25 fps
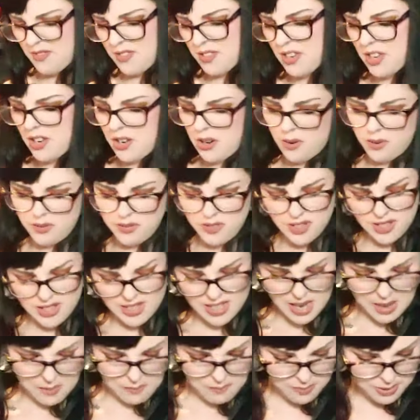you know,
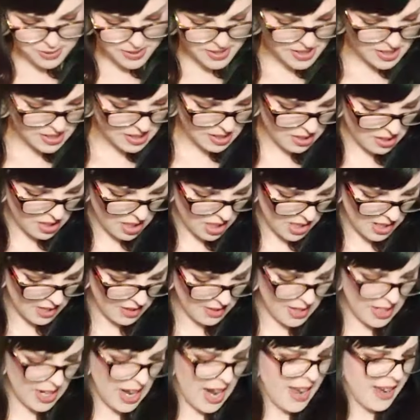tips
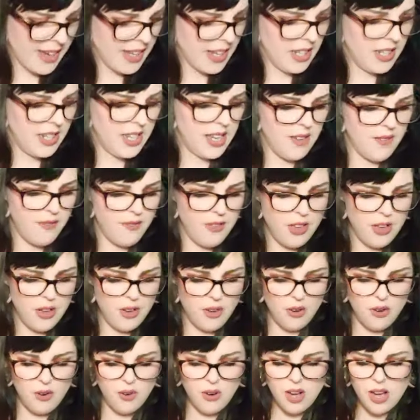that I could give
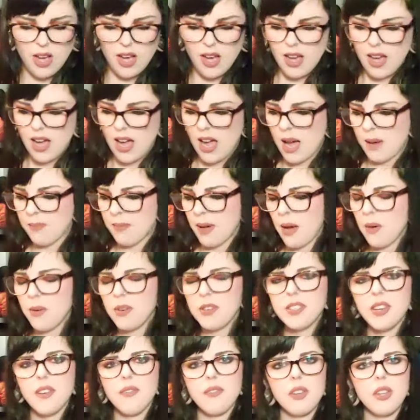you. I
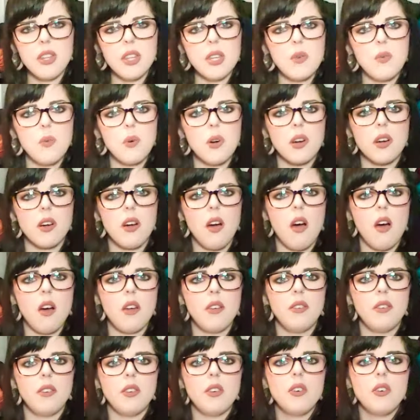would definitely work
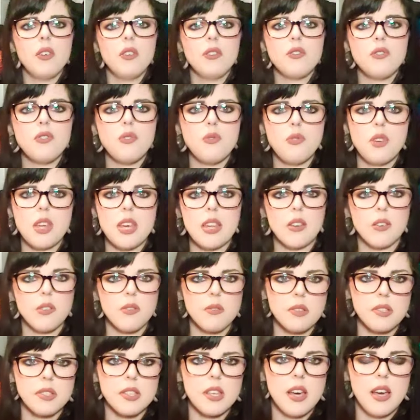on 2
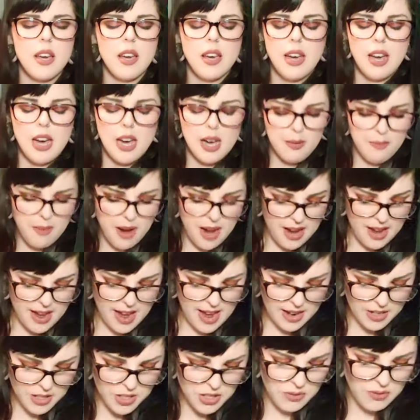needles. I
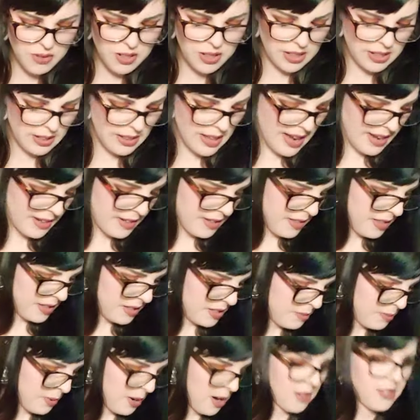actually really liked
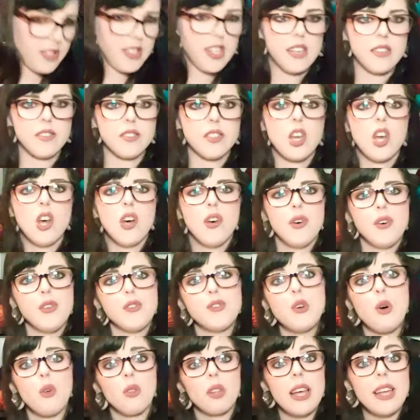this process.
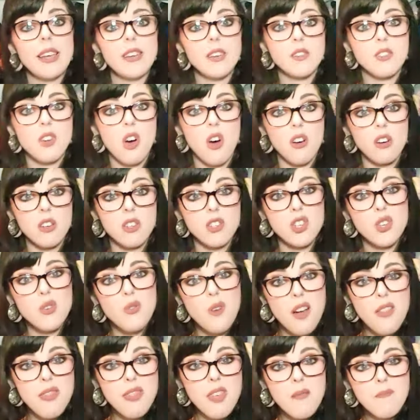Don't let your dog
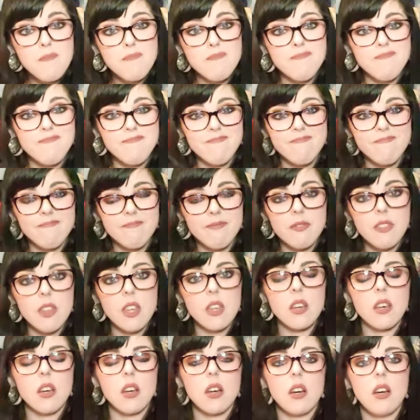chew on
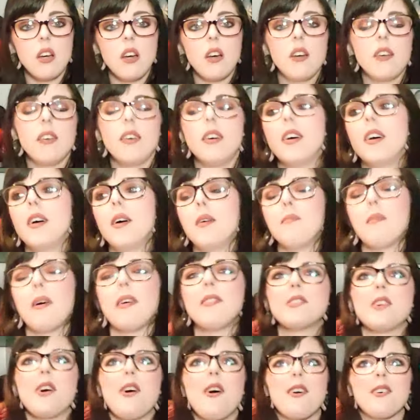them. My
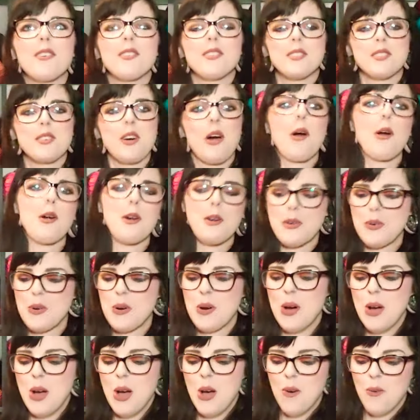dog scarred
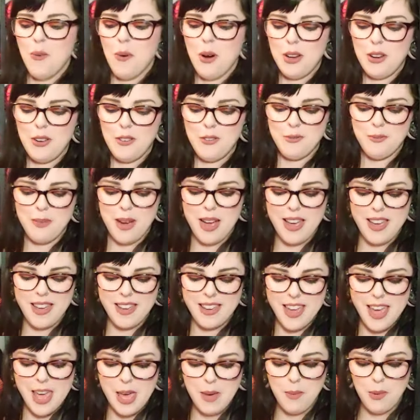one of my
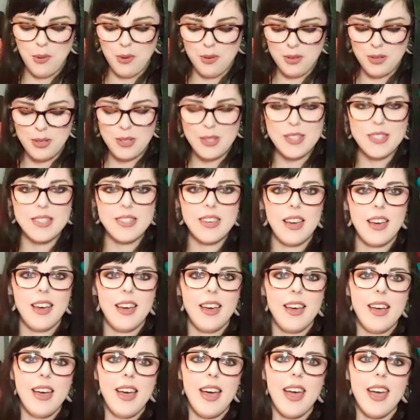cables,
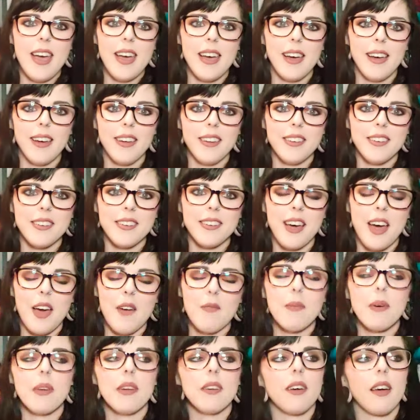and
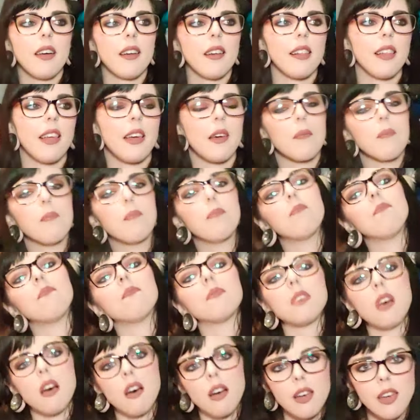I've been kind of like
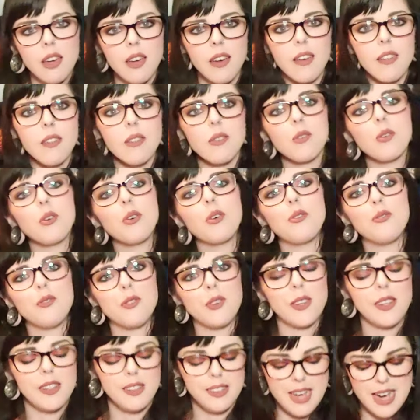tugging it through
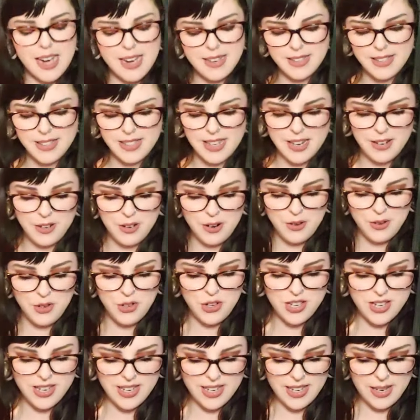for the last, I don't know,
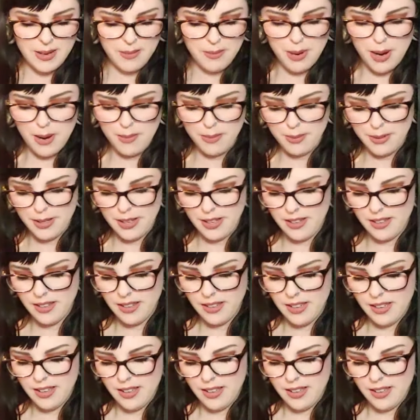she did it probably